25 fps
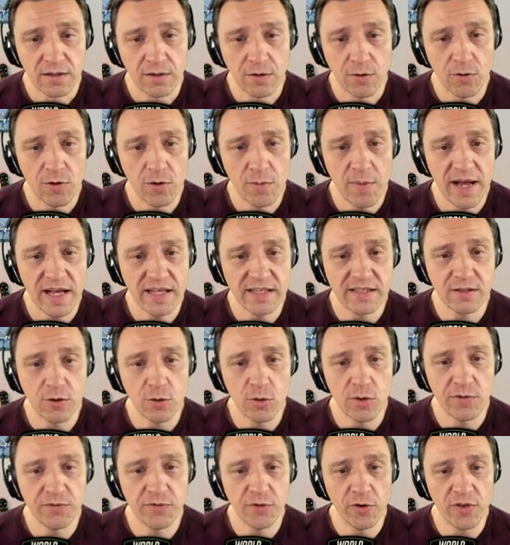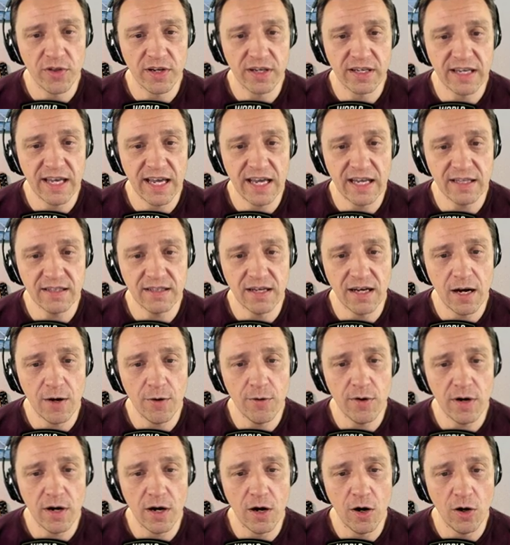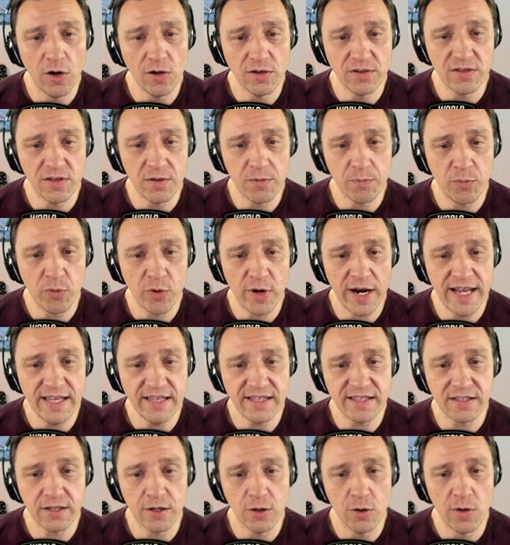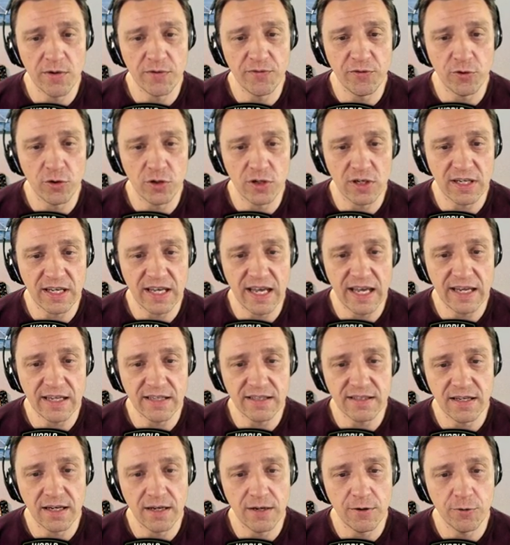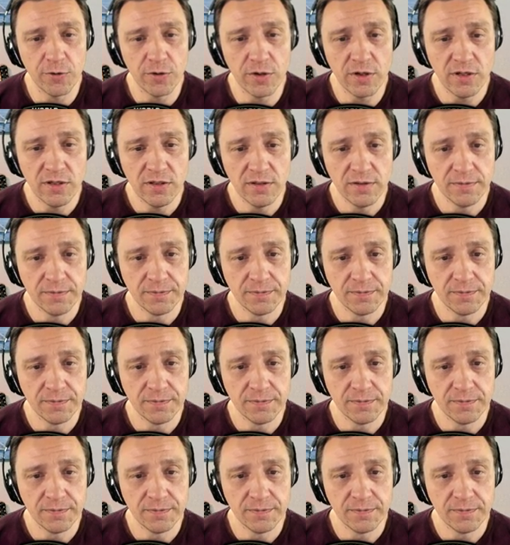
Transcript: Golemite's going for the king tower. Also the prince going for the king tower.